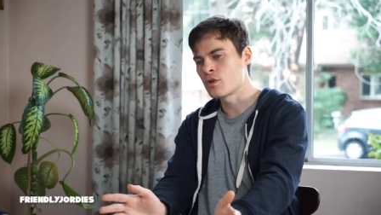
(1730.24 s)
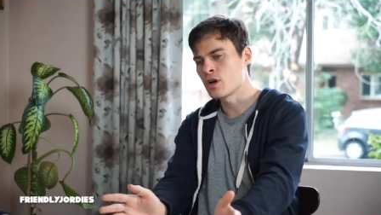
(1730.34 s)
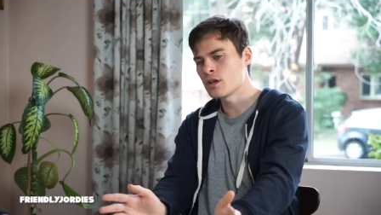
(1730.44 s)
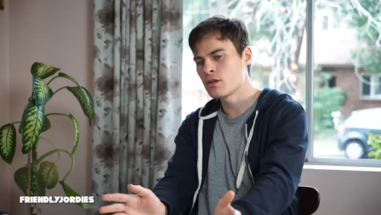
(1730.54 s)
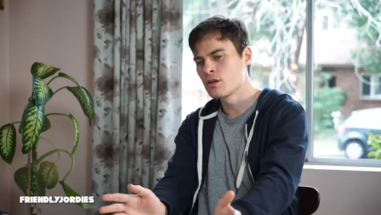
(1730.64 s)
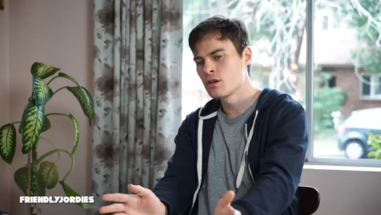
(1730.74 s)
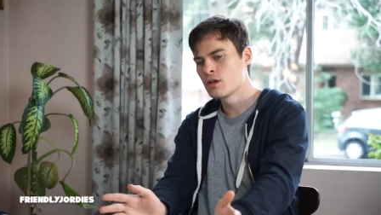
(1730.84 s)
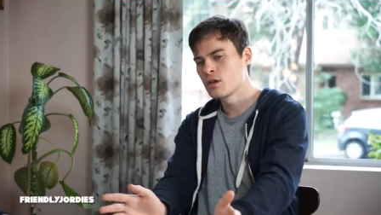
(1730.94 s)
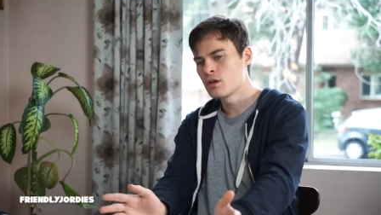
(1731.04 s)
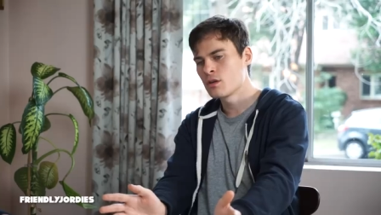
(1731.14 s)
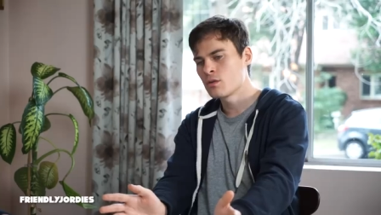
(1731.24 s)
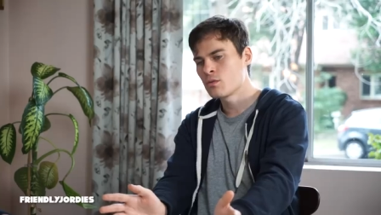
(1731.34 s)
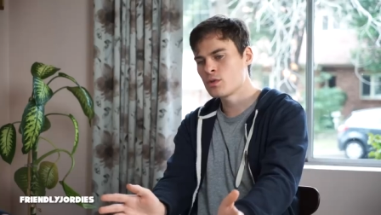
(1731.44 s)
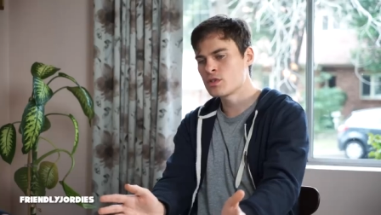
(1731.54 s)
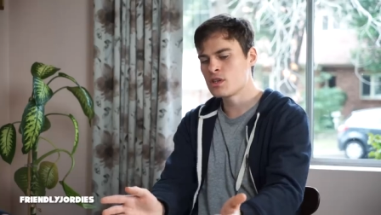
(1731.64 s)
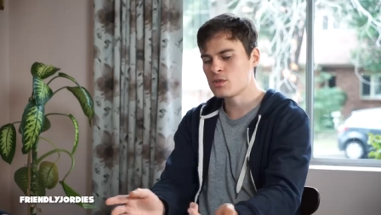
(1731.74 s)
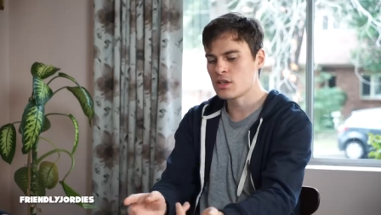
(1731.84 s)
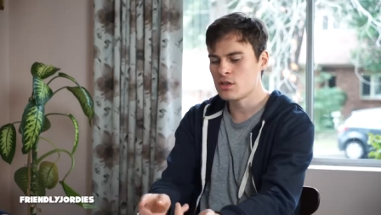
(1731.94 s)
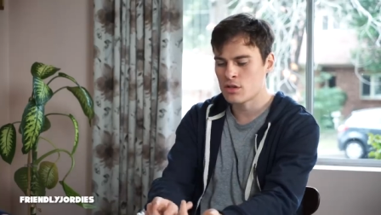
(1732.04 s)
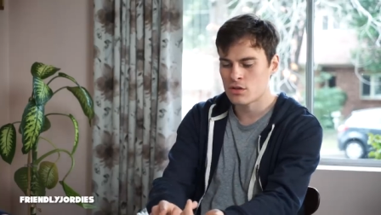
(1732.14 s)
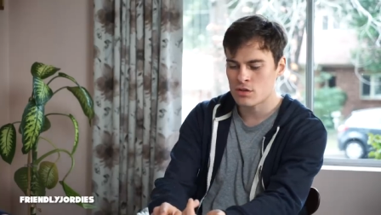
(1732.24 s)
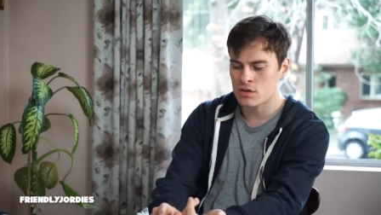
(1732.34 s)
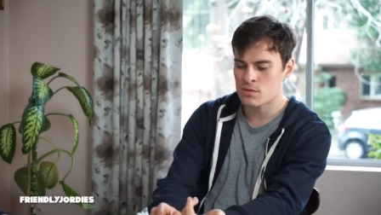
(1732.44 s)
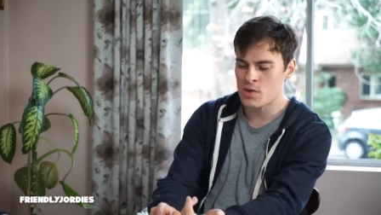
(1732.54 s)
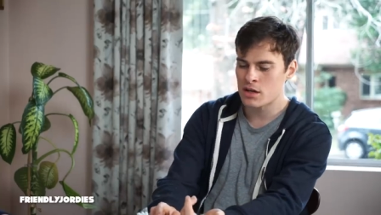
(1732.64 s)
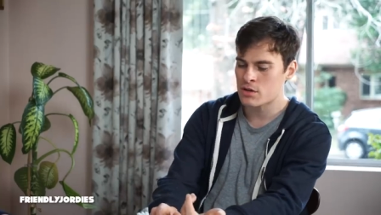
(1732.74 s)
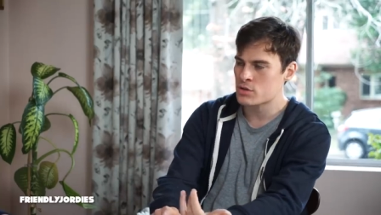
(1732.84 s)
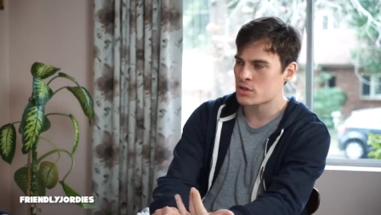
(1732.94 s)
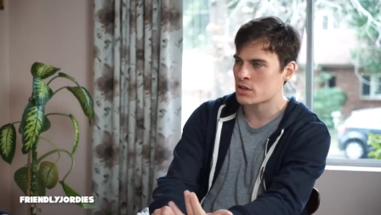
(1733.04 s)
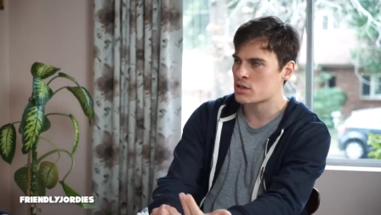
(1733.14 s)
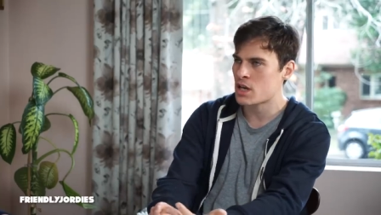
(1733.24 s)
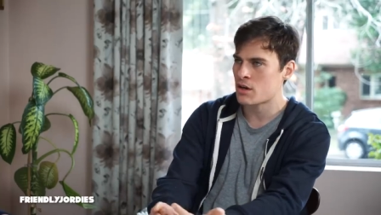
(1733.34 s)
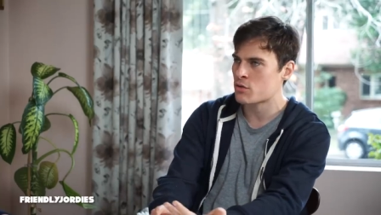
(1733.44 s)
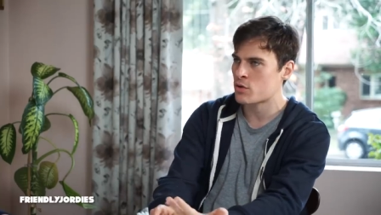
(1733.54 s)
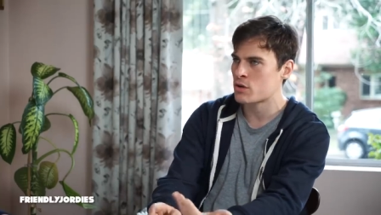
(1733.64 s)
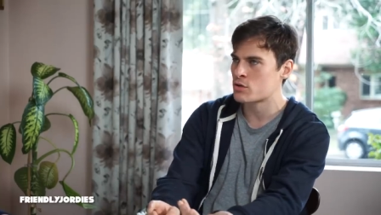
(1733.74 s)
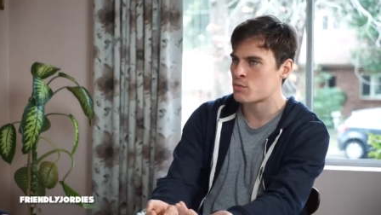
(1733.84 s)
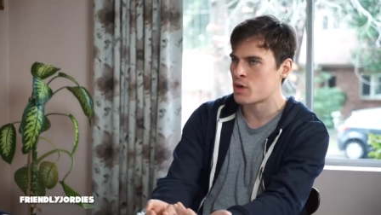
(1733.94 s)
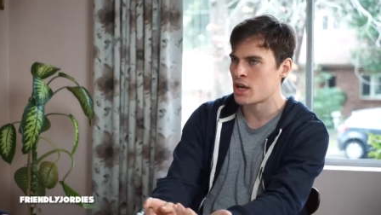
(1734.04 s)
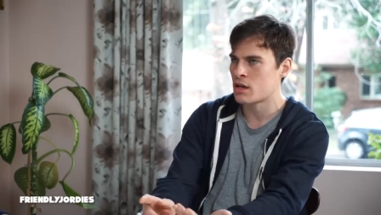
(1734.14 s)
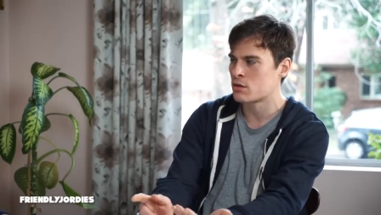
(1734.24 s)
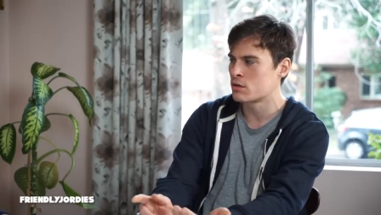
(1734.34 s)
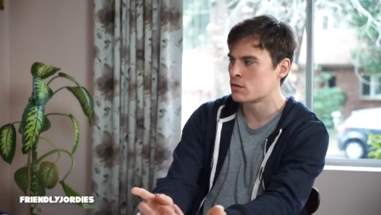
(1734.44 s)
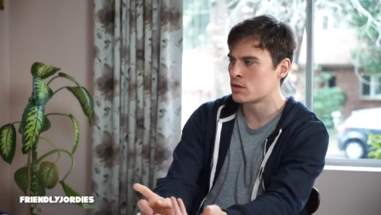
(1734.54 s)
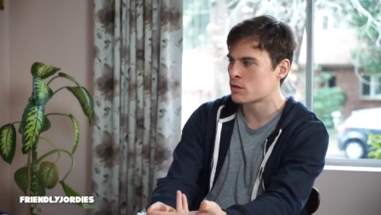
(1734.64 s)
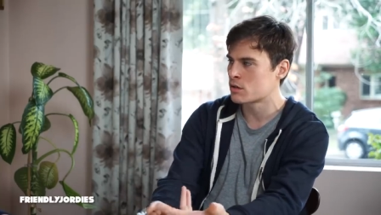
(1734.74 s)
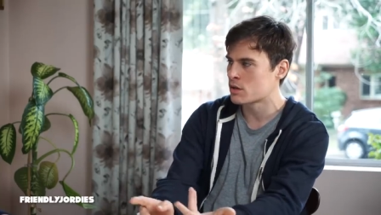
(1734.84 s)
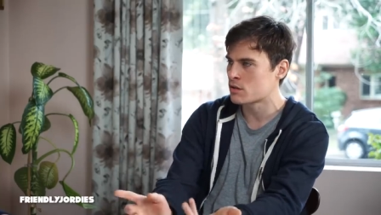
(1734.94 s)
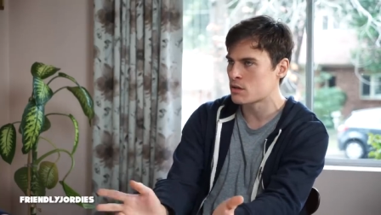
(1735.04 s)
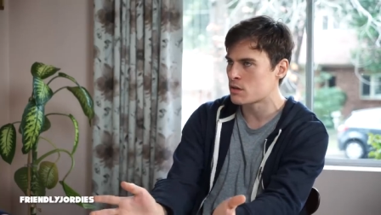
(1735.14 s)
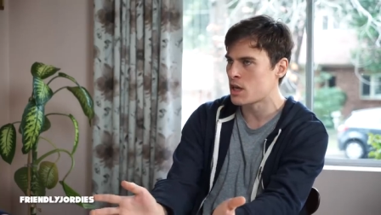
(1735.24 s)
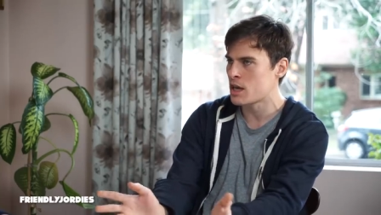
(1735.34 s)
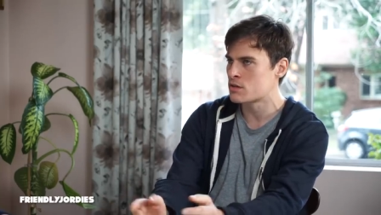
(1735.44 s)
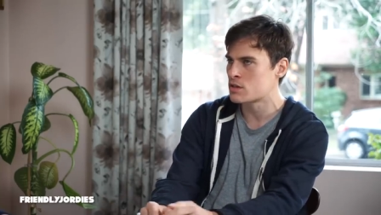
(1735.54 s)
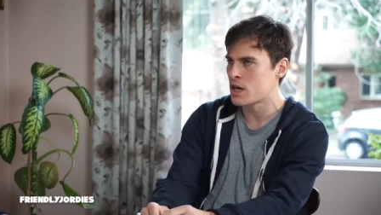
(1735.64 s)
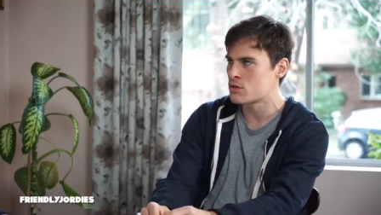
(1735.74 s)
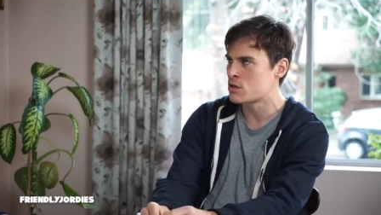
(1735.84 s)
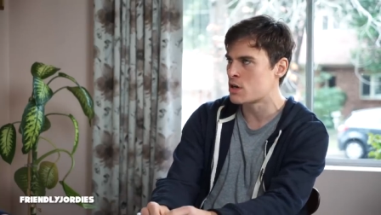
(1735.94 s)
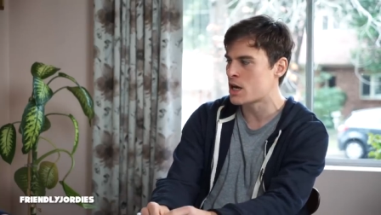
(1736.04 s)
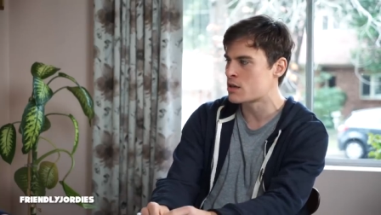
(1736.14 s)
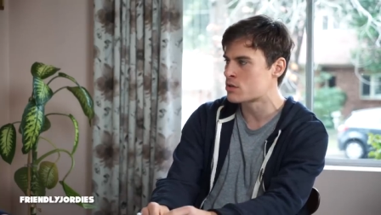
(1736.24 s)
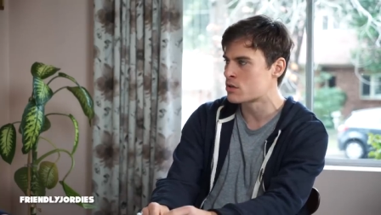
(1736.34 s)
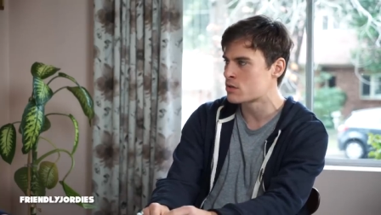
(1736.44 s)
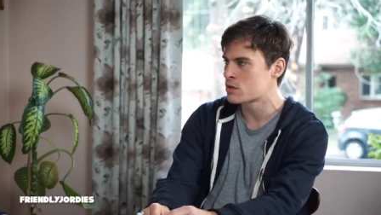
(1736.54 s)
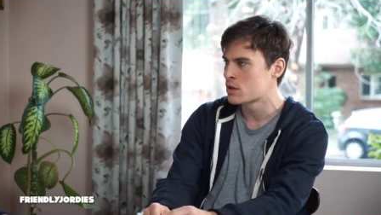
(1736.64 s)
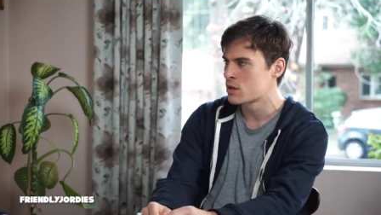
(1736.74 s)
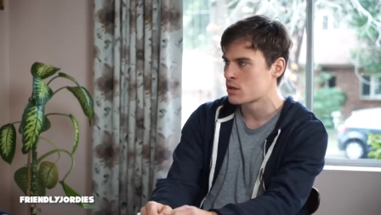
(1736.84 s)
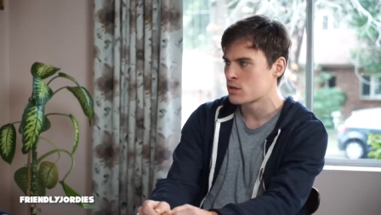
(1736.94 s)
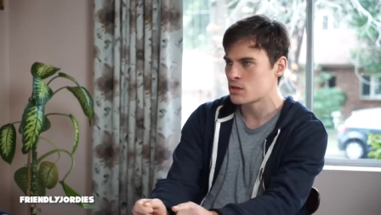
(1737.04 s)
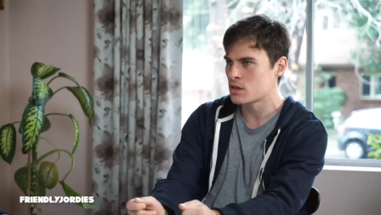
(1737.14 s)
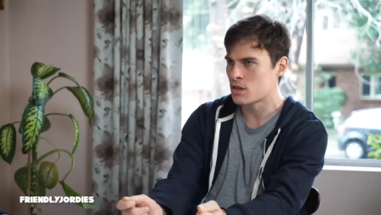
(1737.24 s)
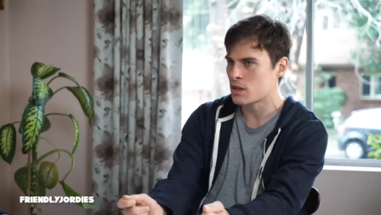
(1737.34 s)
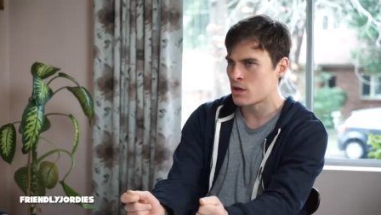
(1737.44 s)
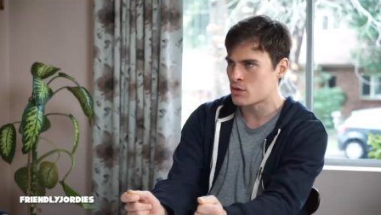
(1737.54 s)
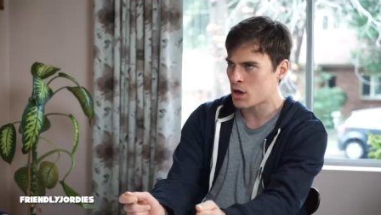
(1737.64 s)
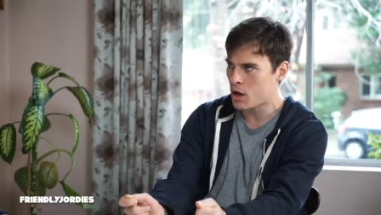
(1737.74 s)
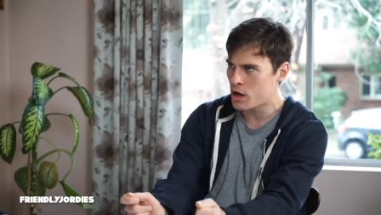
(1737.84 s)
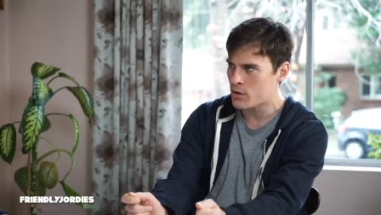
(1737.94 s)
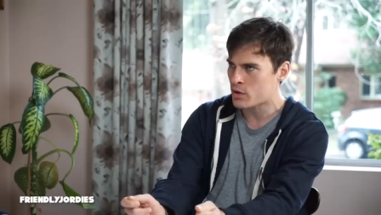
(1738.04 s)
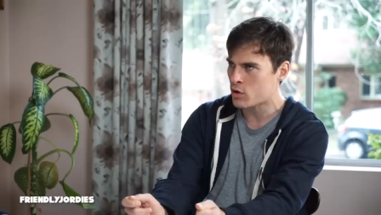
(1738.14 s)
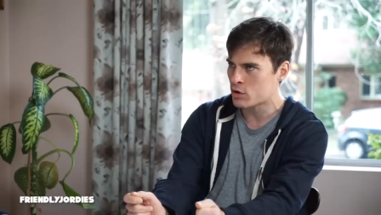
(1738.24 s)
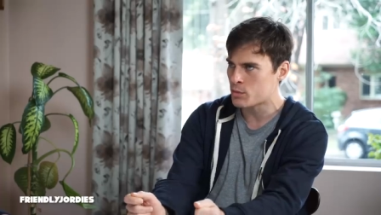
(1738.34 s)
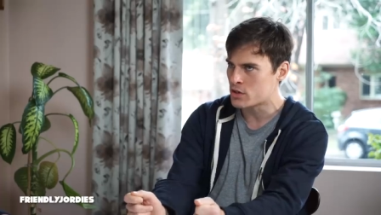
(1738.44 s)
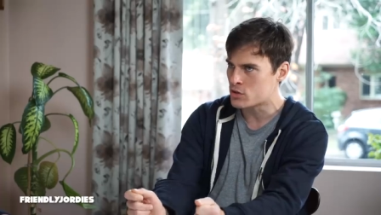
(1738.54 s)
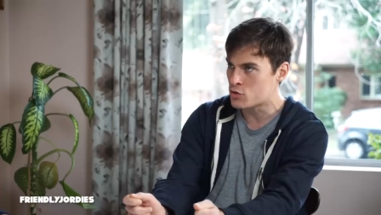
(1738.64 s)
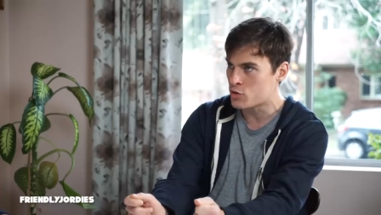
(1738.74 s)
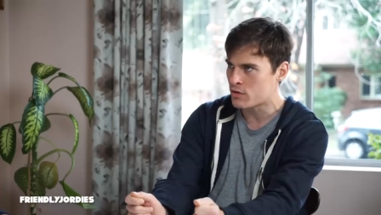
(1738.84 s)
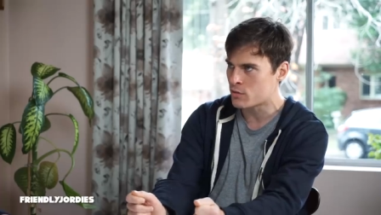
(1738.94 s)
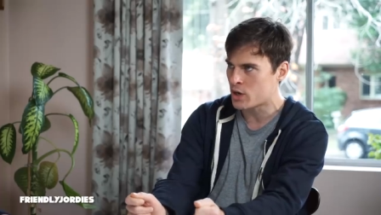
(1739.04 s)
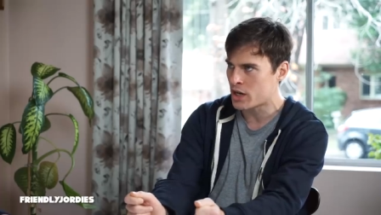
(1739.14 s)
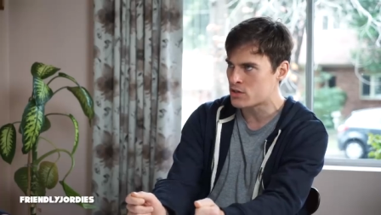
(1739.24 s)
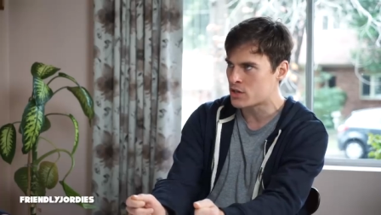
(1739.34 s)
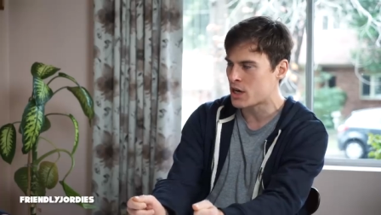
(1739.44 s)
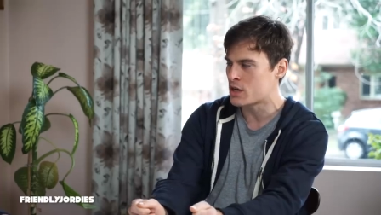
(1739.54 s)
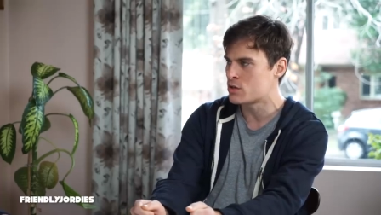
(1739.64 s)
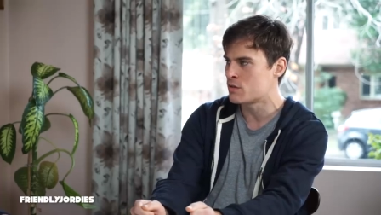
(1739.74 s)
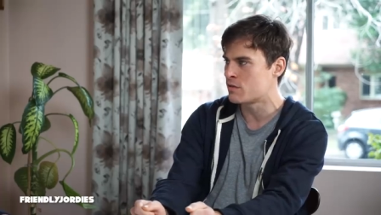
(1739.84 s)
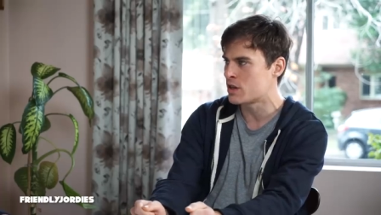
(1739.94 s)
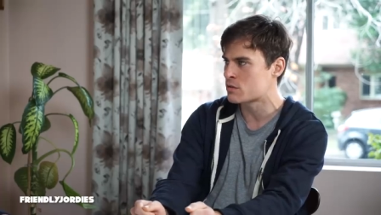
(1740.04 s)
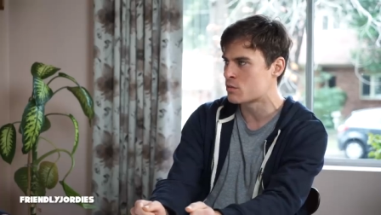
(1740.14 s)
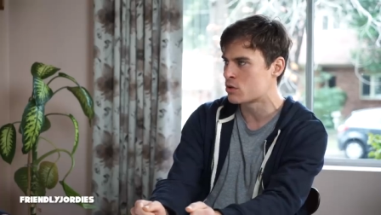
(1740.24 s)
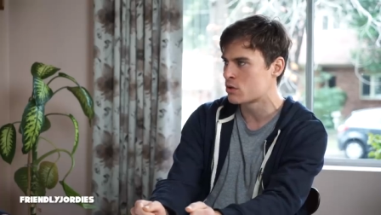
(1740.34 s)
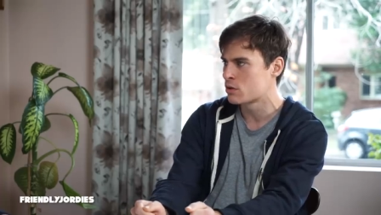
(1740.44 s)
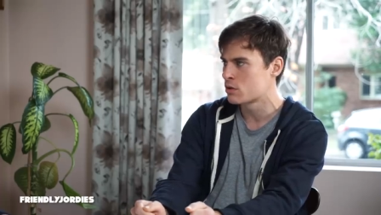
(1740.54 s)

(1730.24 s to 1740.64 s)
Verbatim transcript: right? Where it seems like you know the smart countries like South Korea and Japan and you know like the, the East Asian nations, it's like their entire economy is driven by education investment.